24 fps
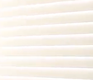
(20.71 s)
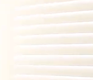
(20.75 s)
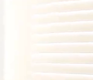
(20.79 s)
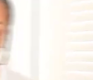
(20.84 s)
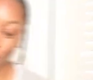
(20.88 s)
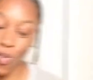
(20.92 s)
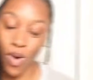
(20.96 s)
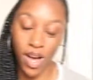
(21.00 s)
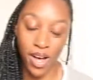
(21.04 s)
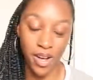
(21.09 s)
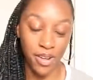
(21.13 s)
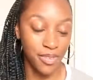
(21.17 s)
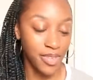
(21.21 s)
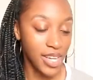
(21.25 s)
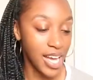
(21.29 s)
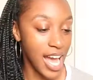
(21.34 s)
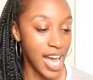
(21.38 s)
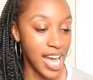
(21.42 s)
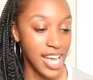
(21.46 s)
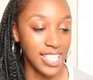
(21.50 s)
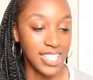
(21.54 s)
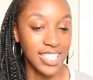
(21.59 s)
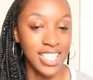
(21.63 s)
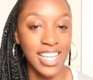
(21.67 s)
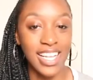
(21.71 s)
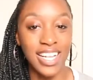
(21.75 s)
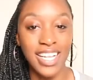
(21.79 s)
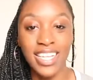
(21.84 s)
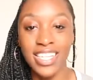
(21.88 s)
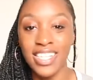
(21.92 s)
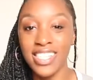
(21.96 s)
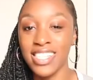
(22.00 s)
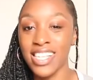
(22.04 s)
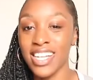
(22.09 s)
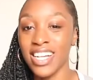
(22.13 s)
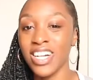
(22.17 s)
Well, guys, it
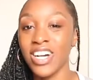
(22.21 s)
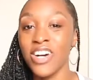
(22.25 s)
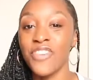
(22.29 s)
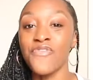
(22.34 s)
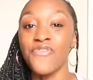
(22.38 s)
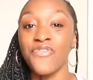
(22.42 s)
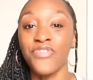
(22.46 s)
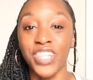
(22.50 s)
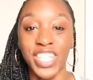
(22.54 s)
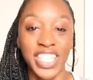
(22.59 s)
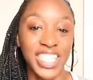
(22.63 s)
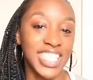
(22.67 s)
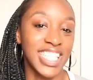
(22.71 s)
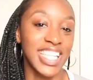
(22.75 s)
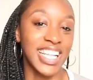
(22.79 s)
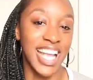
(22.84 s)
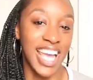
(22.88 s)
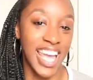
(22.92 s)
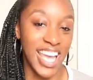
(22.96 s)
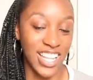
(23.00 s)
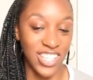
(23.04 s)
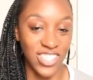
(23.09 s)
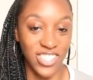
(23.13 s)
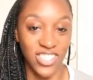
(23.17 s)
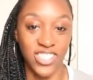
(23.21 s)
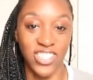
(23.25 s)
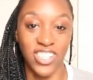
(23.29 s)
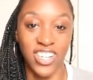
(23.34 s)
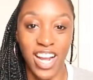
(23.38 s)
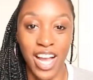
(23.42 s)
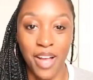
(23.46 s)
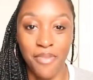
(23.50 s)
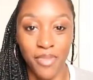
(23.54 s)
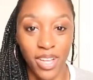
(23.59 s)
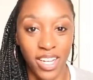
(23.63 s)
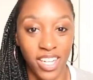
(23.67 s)
is a conflicted answer.
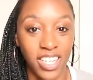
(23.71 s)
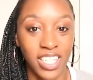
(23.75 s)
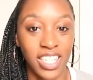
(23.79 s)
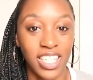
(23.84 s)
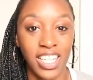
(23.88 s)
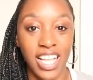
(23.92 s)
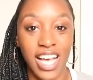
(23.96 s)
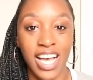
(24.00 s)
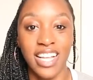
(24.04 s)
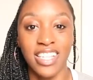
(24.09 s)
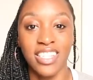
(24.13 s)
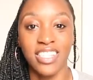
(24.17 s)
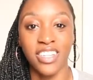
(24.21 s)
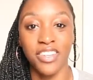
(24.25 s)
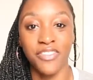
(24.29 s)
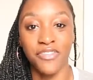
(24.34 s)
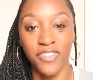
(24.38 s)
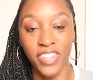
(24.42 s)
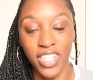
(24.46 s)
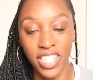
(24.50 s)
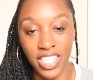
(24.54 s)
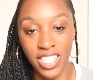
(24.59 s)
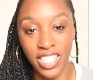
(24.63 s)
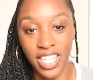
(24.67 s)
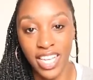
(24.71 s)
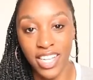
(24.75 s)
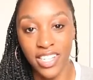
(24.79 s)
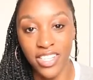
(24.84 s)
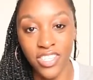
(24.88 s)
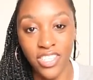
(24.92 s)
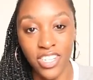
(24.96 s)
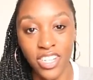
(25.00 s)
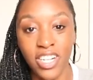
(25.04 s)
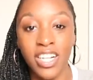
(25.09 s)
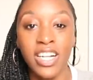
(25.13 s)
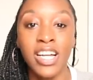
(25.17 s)
I'm not gonna lie, it's a conflicted
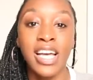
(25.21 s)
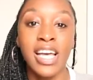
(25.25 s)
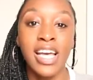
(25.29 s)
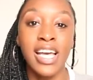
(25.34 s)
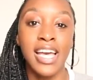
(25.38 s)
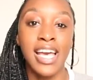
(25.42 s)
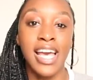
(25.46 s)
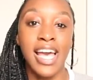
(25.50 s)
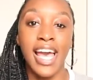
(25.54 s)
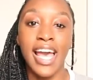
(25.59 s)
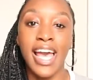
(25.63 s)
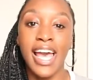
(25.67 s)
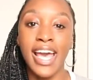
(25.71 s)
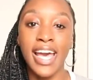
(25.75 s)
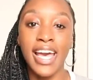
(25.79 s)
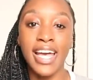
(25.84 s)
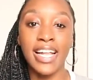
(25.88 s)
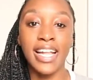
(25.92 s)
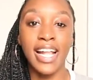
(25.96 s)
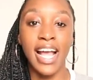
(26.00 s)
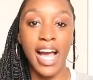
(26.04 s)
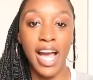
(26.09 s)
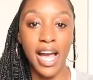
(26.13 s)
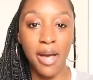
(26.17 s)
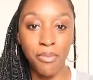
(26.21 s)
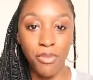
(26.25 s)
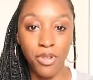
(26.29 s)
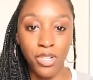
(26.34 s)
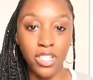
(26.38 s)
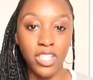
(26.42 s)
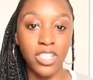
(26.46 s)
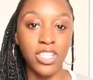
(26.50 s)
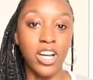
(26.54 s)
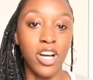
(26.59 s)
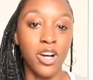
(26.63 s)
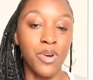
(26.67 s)
answer. And I'm
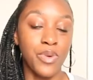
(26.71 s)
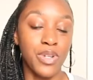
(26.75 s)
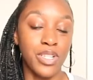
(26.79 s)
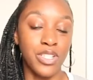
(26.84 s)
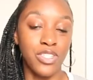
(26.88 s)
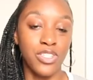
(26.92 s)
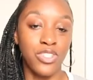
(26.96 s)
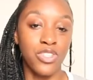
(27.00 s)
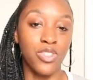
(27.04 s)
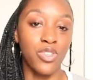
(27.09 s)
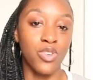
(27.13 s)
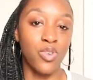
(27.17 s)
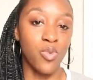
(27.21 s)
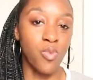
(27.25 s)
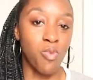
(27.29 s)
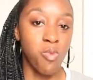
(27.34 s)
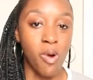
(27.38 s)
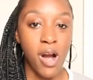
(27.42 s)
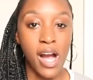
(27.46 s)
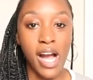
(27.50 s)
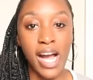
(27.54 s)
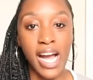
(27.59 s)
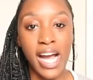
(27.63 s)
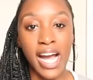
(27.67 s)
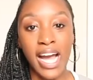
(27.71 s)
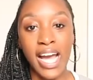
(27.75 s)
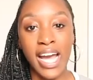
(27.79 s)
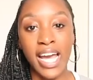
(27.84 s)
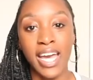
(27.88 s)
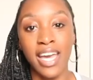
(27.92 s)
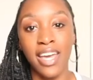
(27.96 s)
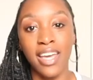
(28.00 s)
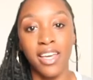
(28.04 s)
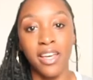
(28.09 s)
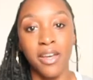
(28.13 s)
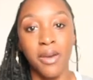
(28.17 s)
gonna go into
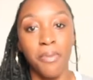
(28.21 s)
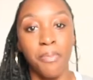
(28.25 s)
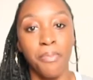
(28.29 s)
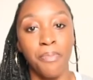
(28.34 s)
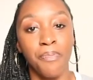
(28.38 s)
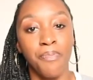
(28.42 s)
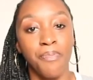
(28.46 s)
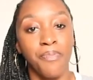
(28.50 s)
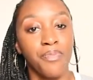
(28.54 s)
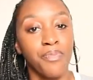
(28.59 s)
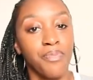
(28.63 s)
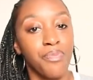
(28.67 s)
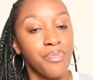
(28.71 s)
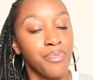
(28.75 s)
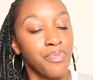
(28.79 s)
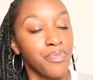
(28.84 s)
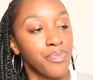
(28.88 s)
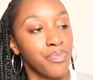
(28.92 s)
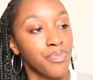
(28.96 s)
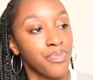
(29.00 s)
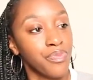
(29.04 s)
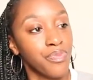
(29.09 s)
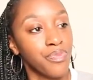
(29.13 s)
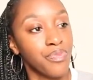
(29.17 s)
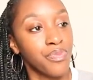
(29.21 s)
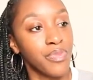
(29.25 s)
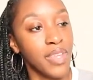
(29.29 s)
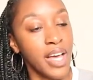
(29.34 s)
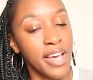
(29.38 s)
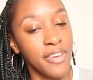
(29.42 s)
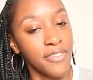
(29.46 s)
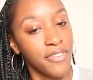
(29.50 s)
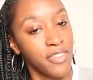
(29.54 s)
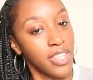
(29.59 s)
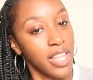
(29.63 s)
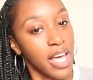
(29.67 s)
why
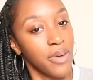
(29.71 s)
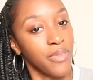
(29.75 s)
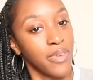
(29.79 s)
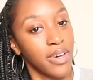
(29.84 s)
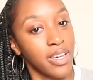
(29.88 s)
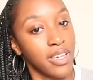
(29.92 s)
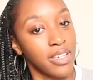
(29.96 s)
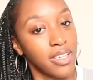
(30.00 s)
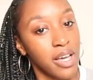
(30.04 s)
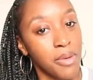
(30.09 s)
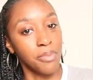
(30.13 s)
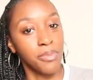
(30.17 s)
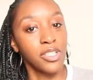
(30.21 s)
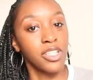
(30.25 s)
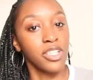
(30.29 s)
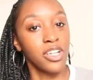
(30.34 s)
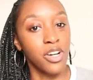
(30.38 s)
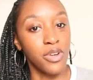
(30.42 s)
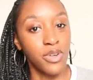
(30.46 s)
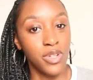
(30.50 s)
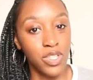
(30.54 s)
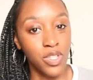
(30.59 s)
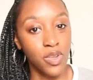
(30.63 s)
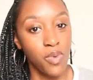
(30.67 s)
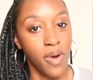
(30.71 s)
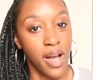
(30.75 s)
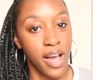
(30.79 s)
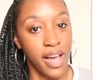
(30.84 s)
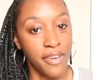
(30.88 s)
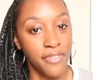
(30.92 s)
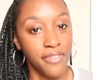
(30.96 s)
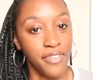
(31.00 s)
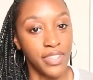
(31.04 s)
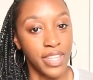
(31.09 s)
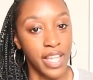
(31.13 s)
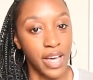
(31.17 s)
I that way. I'm gonna go into why I
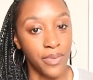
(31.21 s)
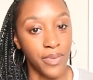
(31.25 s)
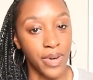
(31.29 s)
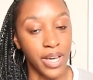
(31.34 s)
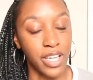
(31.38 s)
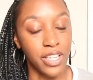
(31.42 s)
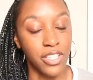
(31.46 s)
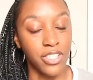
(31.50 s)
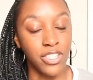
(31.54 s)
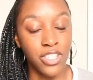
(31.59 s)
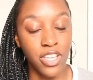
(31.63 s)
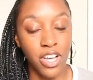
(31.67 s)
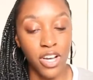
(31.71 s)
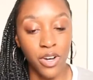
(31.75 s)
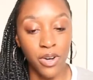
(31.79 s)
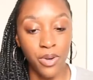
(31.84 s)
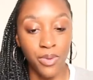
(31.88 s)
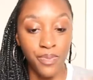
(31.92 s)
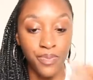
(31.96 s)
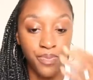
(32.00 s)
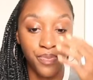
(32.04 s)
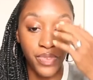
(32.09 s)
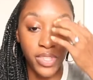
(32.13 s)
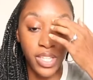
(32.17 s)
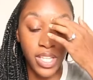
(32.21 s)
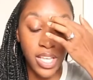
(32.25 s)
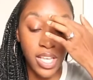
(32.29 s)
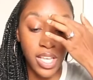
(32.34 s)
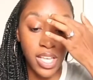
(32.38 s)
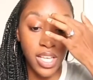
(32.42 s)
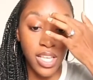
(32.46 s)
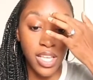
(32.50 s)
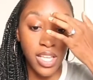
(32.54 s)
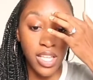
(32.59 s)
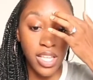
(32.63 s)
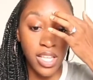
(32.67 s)
feel that way. So
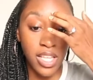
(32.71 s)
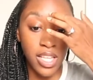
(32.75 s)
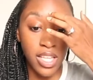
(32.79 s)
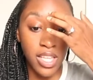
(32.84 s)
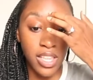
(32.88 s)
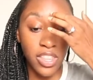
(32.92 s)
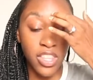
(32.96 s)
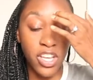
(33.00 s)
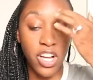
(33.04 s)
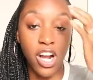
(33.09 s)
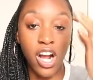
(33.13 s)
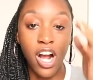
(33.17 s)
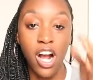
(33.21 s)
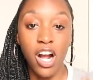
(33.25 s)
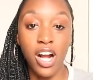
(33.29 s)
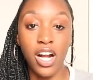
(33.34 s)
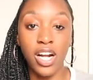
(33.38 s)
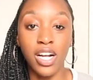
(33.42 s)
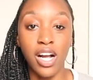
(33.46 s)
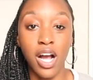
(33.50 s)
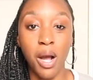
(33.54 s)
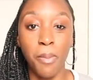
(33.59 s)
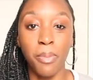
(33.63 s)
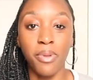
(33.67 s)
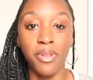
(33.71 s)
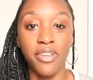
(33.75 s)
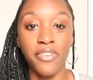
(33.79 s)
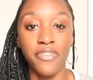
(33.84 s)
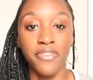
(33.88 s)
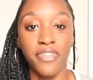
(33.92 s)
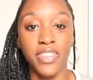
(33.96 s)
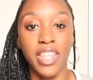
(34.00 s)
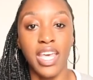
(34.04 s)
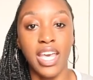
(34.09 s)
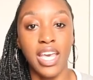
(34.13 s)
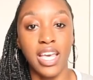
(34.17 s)
there are a couple
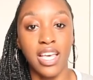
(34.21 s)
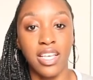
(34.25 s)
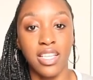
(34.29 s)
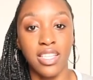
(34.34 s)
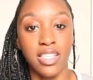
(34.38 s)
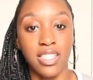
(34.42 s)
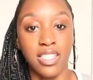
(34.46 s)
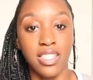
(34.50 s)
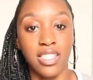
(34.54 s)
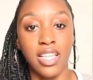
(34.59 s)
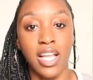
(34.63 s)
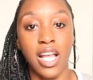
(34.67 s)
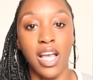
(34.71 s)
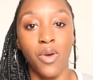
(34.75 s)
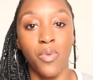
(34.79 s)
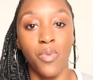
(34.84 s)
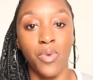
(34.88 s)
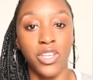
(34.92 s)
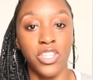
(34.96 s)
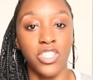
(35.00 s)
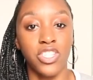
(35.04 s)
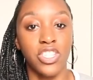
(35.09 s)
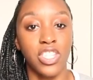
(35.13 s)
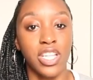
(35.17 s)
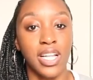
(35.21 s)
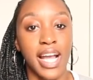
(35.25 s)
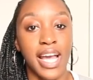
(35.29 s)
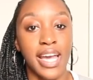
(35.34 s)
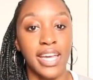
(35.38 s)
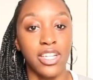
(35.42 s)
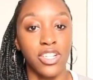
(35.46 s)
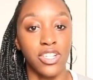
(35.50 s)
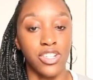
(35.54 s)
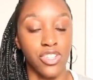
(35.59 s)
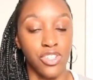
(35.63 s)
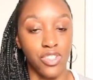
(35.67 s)
of things that I wish that I
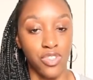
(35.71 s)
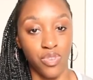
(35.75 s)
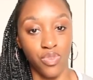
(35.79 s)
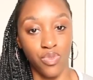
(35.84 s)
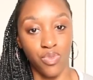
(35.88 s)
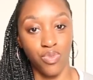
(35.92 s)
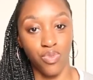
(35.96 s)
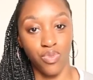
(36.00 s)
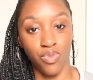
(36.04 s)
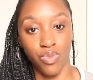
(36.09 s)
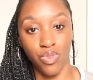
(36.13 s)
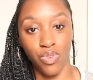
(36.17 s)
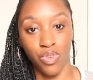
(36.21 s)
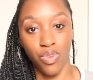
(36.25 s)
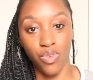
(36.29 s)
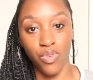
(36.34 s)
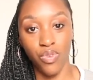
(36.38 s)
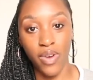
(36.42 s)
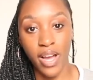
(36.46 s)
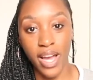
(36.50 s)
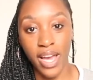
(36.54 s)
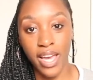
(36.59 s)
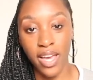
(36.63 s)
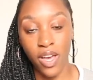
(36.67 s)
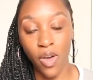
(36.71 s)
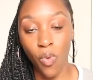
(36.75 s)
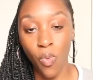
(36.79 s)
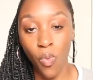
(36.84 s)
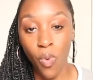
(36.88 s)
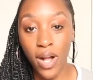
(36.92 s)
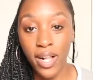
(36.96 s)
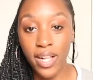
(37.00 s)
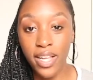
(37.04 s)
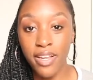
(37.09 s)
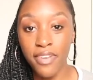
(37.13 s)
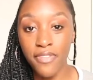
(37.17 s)
knew, right?
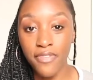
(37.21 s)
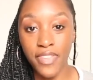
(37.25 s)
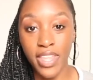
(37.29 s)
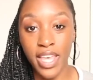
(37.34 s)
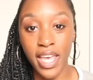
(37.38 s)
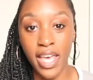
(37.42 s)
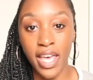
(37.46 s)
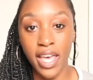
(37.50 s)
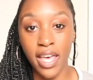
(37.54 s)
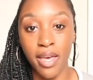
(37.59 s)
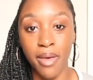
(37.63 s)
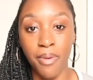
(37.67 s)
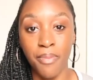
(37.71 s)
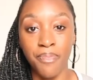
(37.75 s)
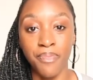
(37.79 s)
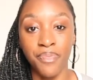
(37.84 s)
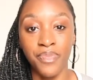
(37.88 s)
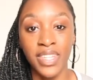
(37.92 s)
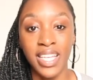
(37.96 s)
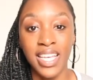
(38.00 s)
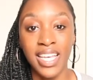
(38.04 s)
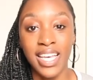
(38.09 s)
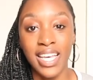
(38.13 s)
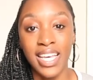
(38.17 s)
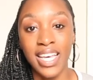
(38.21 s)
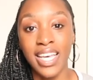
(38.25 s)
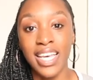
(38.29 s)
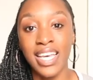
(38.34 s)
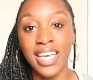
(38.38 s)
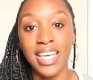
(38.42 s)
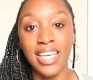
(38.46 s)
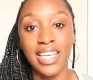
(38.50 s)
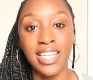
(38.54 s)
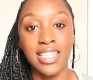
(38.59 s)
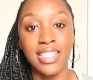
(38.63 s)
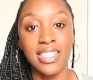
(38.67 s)
One of them
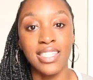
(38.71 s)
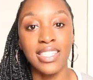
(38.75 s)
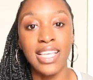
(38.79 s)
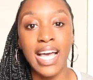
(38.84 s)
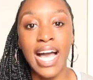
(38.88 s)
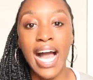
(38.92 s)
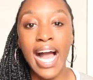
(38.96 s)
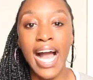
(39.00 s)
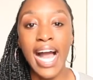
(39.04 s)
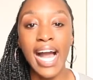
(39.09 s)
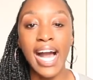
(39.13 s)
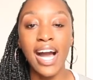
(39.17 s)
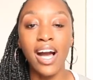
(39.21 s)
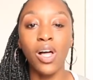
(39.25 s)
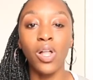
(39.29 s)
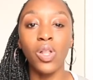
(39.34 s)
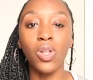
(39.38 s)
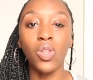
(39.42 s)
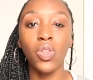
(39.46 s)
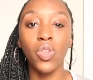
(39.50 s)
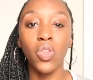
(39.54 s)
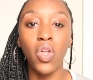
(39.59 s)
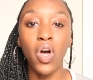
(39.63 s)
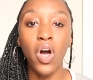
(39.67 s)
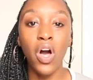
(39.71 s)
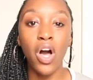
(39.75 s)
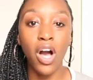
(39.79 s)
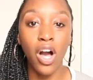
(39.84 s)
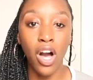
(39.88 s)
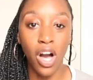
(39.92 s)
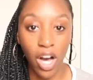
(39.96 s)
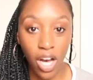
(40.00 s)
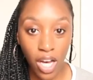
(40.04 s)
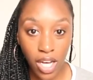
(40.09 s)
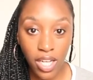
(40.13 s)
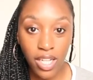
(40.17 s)
is how
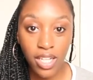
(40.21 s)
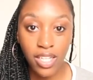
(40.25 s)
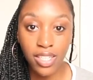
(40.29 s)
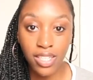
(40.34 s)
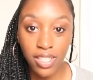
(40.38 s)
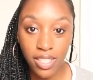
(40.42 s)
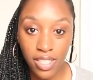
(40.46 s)
long